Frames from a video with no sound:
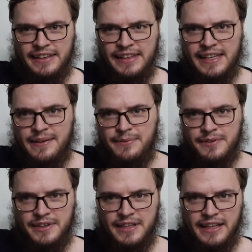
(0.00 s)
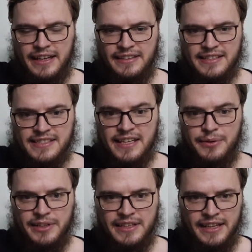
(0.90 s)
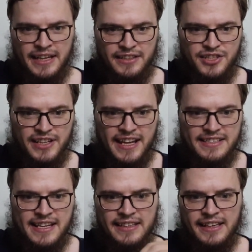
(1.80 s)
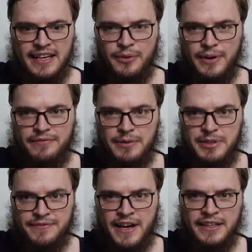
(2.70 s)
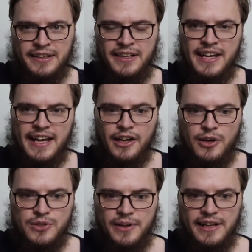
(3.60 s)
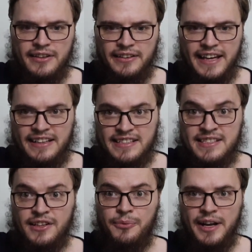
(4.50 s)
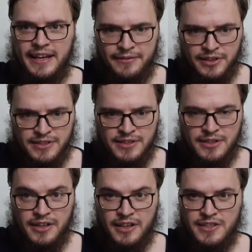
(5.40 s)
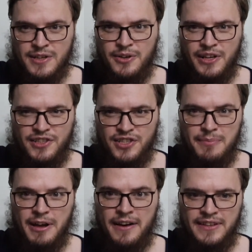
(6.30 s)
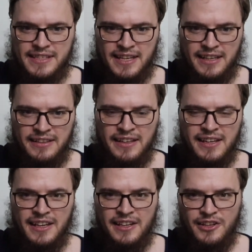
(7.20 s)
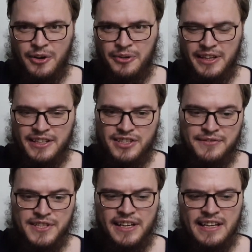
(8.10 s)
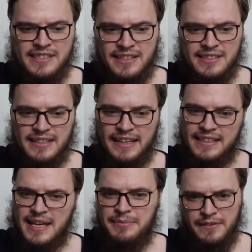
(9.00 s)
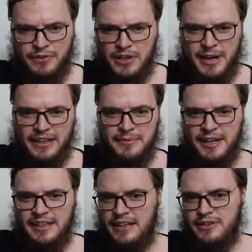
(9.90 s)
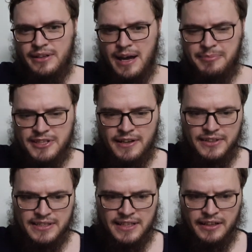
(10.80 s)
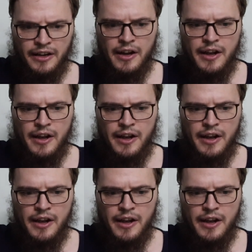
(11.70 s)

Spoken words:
leave the city with the kid. She can't take the kid away from his father and go to another land and still want to have custodianship of this kid. No, if she does this, and the same thing for the man can't do the opposite of this either.